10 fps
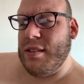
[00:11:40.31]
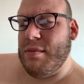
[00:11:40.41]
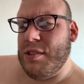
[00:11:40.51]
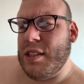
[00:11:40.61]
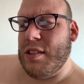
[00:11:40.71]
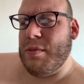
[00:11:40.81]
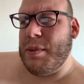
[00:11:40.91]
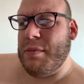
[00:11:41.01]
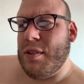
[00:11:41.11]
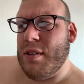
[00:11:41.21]
I'm trying to
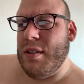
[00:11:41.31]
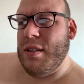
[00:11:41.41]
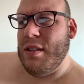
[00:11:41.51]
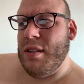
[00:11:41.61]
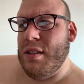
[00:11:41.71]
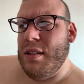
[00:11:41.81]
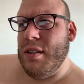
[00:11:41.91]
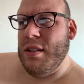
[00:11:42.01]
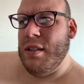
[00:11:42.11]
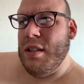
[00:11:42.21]
remember.
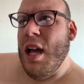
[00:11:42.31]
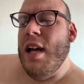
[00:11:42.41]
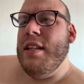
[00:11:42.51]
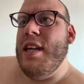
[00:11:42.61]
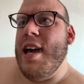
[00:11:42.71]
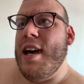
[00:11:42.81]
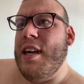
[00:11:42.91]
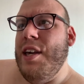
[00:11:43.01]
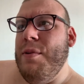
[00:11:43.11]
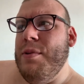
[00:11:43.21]
Yeah,
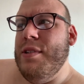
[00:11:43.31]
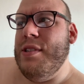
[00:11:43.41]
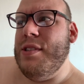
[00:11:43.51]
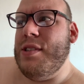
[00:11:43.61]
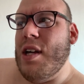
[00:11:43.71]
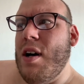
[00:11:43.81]
he was